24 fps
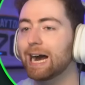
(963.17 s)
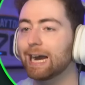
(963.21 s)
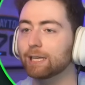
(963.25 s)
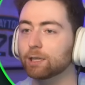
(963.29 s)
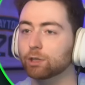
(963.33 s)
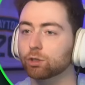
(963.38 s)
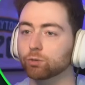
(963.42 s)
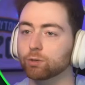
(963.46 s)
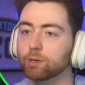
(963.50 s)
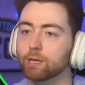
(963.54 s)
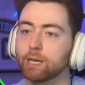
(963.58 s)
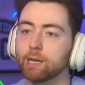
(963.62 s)

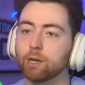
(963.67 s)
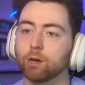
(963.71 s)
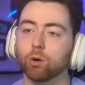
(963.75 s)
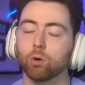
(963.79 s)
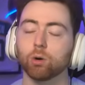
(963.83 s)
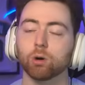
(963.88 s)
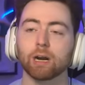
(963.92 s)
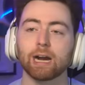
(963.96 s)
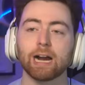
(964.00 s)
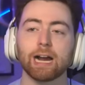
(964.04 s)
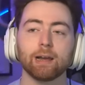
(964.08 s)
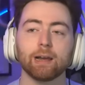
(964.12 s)
3
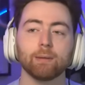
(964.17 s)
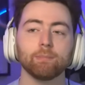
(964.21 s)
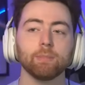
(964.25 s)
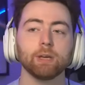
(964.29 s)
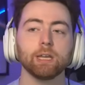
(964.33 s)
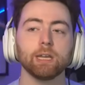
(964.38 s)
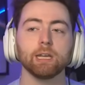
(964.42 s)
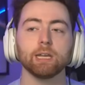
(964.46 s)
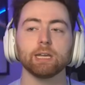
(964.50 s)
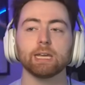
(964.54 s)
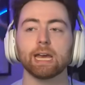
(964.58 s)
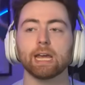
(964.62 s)
or high
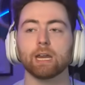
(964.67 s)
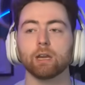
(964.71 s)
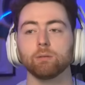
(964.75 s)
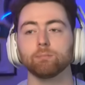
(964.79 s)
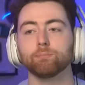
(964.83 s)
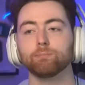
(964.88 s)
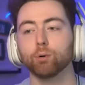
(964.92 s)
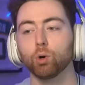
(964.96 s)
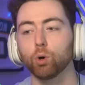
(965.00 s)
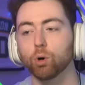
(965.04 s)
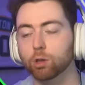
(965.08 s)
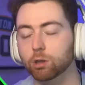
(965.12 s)
midi. Getting
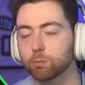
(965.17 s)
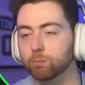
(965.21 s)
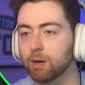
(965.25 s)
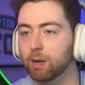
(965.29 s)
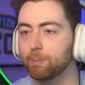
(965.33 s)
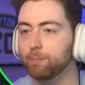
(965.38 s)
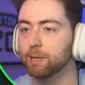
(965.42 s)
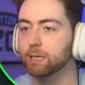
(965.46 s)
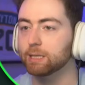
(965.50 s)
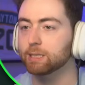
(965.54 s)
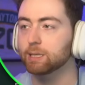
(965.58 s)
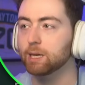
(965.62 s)
both might
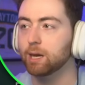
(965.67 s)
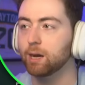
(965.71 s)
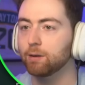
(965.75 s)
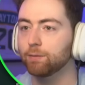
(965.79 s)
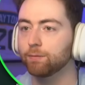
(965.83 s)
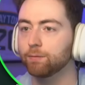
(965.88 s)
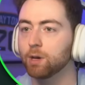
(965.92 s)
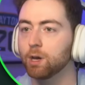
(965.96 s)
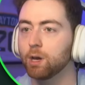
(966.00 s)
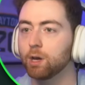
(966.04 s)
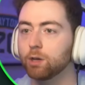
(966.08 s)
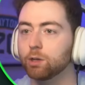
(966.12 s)
be
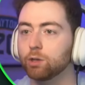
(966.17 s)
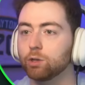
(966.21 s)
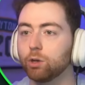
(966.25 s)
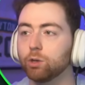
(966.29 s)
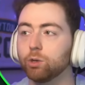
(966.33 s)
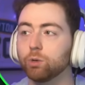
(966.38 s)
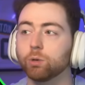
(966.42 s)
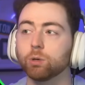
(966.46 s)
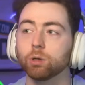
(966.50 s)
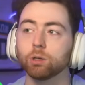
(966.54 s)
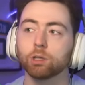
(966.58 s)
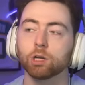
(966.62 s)
tough. You know, you
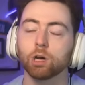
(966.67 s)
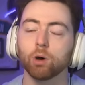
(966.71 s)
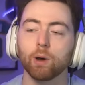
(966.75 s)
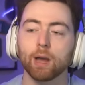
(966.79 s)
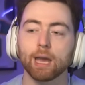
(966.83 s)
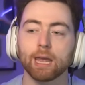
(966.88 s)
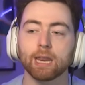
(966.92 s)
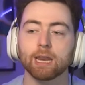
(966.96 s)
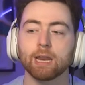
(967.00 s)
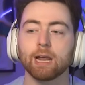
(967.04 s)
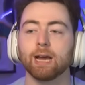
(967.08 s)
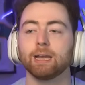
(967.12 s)
could go
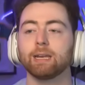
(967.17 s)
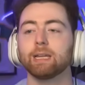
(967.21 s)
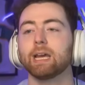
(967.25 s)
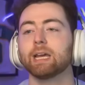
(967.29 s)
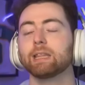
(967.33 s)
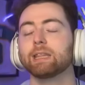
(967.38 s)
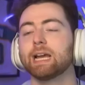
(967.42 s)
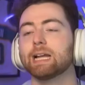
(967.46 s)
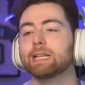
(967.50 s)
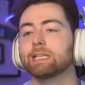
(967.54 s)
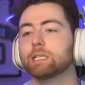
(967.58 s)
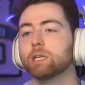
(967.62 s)
89 to get
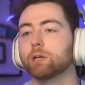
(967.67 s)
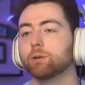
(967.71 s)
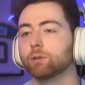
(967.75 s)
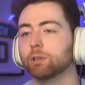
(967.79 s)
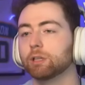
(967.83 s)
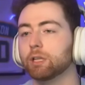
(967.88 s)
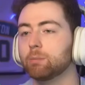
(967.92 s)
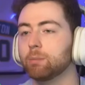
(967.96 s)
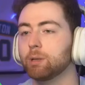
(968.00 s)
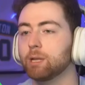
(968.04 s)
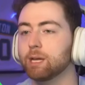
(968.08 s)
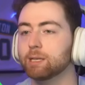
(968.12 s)
that silver
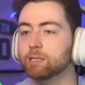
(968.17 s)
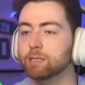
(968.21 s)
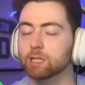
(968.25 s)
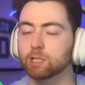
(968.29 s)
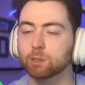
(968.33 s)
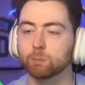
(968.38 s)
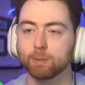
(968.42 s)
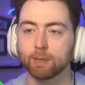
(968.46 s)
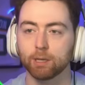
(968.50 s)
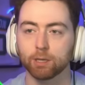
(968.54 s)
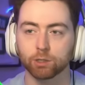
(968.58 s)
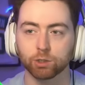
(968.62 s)
limitless,
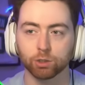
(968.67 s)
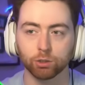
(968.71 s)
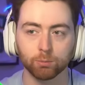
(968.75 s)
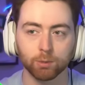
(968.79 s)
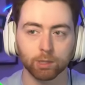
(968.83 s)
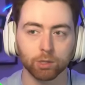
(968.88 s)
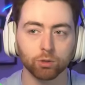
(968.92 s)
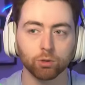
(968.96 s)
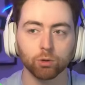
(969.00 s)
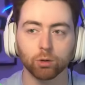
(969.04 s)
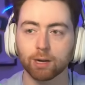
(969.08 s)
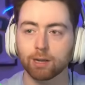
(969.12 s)
assuming you
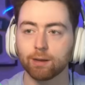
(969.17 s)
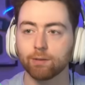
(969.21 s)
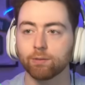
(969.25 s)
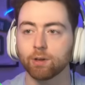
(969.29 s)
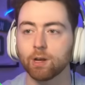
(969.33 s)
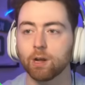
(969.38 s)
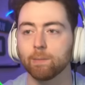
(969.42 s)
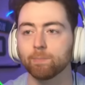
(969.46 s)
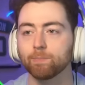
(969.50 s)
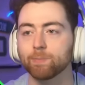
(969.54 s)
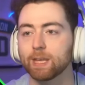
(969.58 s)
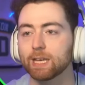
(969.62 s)
don't have
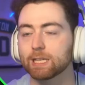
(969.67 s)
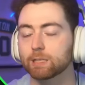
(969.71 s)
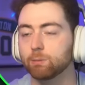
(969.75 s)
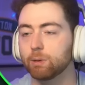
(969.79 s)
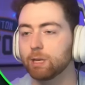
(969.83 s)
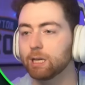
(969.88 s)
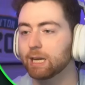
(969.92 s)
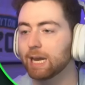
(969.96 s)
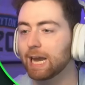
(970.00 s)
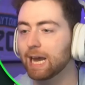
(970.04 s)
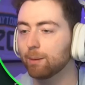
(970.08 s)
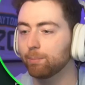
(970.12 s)
as many
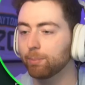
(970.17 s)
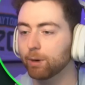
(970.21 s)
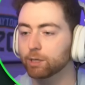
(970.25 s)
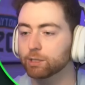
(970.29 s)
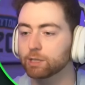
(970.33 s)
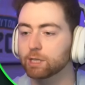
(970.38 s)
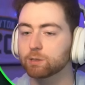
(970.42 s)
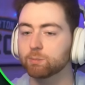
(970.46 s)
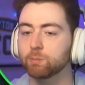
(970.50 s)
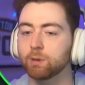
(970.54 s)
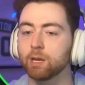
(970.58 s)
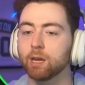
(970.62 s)
cap breakers
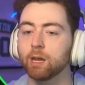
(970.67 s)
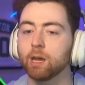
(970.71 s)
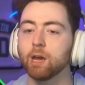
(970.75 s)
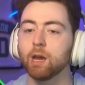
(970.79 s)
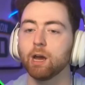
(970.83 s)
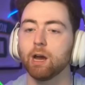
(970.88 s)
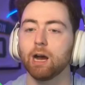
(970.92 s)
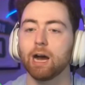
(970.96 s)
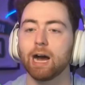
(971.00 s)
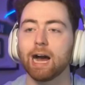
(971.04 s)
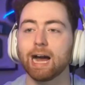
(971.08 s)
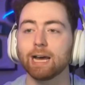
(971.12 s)
as me.
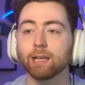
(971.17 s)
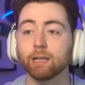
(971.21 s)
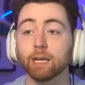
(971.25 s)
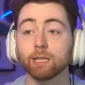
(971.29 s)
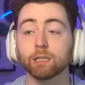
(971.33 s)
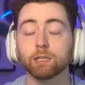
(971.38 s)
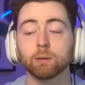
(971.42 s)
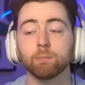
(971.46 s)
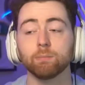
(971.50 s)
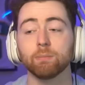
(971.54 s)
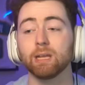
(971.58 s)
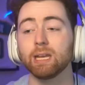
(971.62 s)
I like
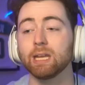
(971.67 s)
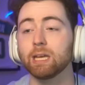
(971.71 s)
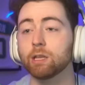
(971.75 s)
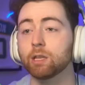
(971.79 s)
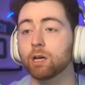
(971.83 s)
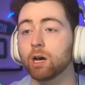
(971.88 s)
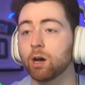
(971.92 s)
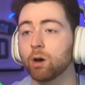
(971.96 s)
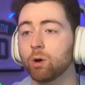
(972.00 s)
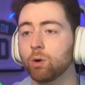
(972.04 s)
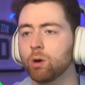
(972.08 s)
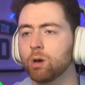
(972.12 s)
the midi
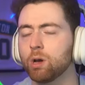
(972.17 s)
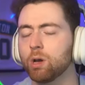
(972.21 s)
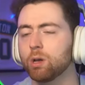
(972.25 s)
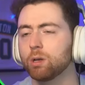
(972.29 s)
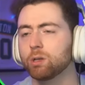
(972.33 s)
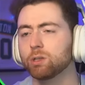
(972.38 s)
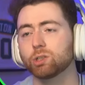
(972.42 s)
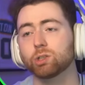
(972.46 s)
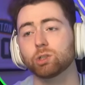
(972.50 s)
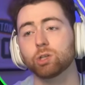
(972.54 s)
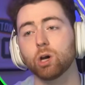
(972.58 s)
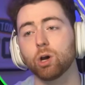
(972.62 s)
though.
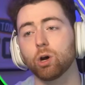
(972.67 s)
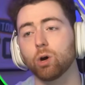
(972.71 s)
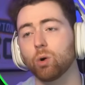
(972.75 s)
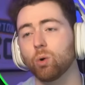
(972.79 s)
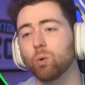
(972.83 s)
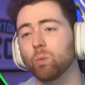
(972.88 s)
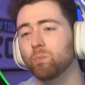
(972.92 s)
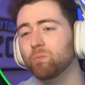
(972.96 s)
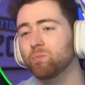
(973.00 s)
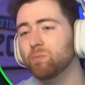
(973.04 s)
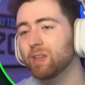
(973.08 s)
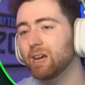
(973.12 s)
So
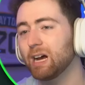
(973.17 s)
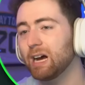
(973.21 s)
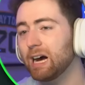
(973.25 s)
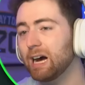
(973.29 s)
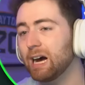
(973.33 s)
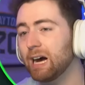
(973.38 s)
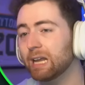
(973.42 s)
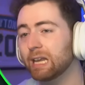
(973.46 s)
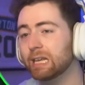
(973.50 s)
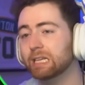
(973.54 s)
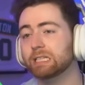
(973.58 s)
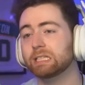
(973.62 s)

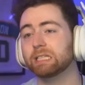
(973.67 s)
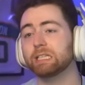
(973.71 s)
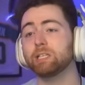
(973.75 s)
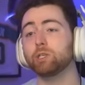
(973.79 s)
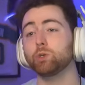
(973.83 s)
honestly, you